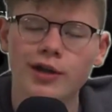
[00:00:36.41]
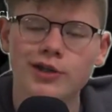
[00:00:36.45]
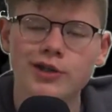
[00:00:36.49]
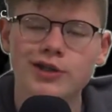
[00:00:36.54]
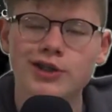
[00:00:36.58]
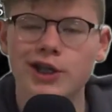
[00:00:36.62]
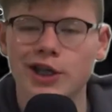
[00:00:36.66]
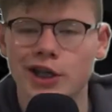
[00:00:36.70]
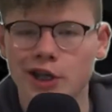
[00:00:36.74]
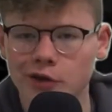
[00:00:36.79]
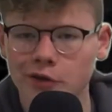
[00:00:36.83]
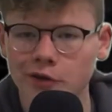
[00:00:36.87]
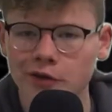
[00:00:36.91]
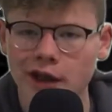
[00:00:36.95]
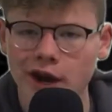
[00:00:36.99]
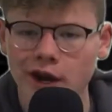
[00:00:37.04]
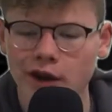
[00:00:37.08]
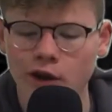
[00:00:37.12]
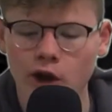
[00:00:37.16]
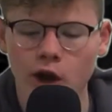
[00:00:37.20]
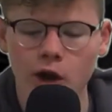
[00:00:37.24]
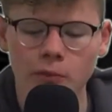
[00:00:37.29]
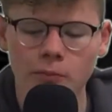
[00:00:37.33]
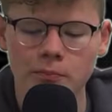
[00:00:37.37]
see here and
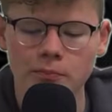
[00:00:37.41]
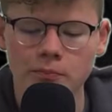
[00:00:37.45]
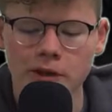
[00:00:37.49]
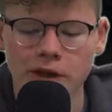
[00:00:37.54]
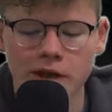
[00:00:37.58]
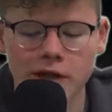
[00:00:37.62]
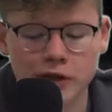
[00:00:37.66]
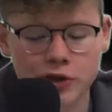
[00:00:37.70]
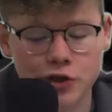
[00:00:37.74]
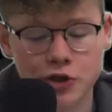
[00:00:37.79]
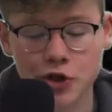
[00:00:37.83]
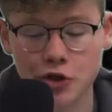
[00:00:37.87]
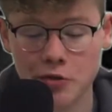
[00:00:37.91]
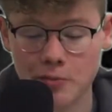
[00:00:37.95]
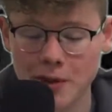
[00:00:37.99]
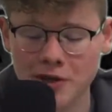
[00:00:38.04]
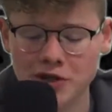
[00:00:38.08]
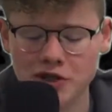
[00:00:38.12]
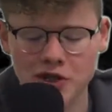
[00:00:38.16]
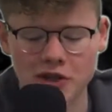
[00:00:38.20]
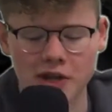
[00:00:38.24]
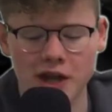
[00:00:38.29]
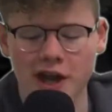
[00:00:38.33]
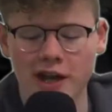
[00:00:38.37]
there, and I'll be sure to
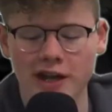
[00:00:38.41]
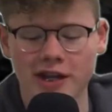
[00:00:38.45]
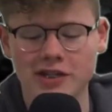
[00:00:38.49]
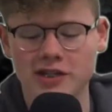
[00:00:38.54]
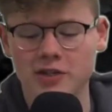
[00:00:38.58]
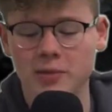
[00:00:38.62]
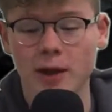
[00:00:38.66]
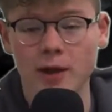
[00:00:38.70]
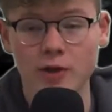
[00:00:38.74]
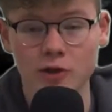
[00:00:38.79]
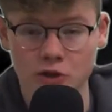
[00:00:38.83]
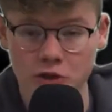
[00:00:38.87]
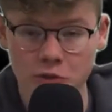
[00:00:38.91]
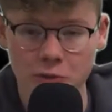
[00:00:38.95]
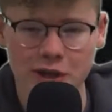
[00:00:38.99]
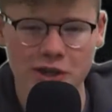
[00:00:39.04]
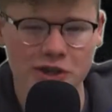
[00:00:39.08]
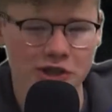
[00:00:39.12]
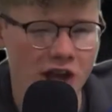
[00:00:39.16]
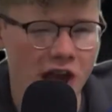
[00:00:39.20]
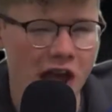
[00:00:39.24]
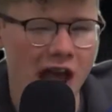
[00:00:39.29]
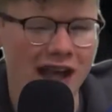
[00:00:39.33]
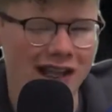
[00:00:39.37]
mention that it's about the
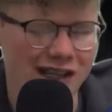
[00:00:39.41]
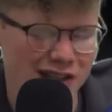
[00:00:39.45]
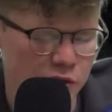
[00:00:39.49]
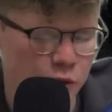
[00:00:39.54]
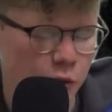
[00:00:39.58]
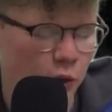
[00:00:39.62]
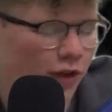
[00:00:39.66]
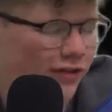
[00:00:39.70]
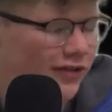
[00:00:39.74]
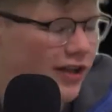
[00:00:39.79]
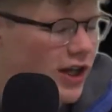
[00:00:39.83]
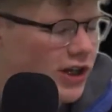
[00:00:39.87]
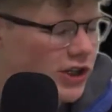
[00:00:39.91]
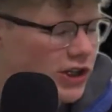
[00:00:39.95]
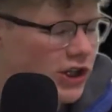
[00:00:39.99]
Switch, okay? Cool.